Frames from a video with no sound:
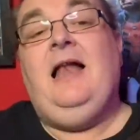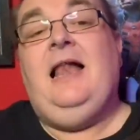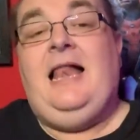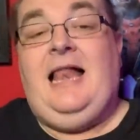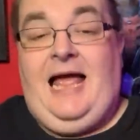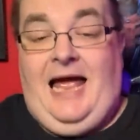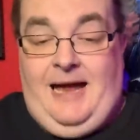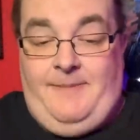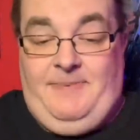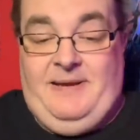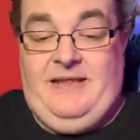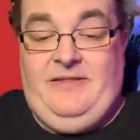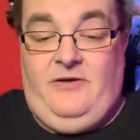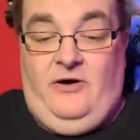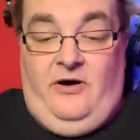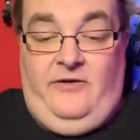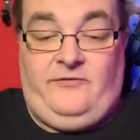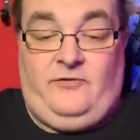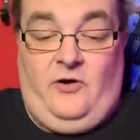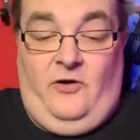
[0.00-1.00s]
Happy that
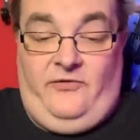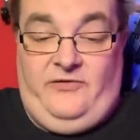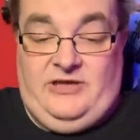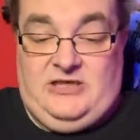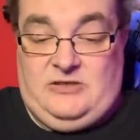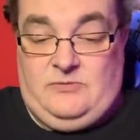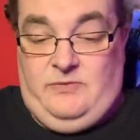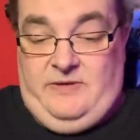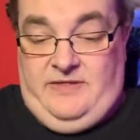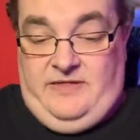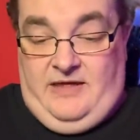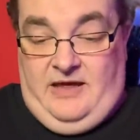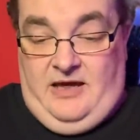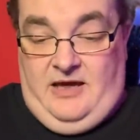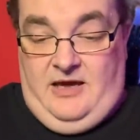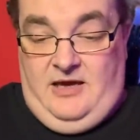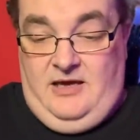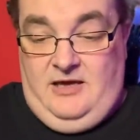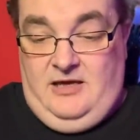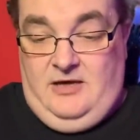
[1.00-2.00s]
I've got this with
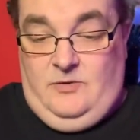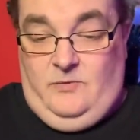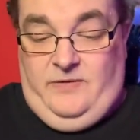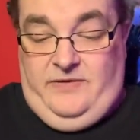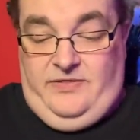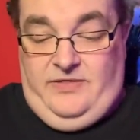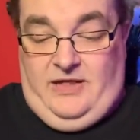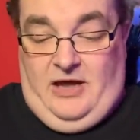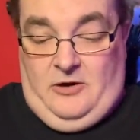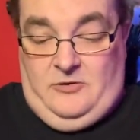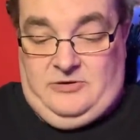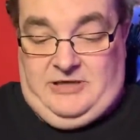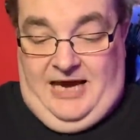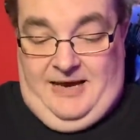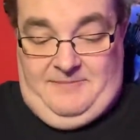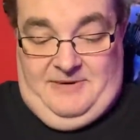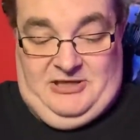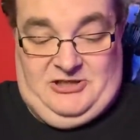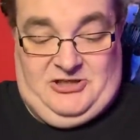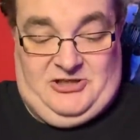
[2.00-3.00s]
no
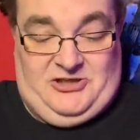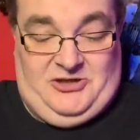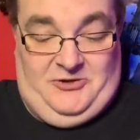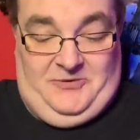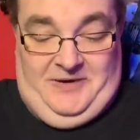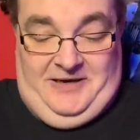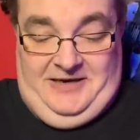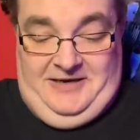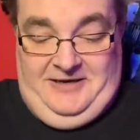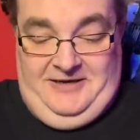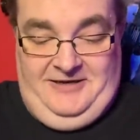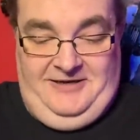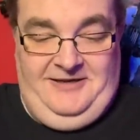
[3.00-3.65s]
damage to it.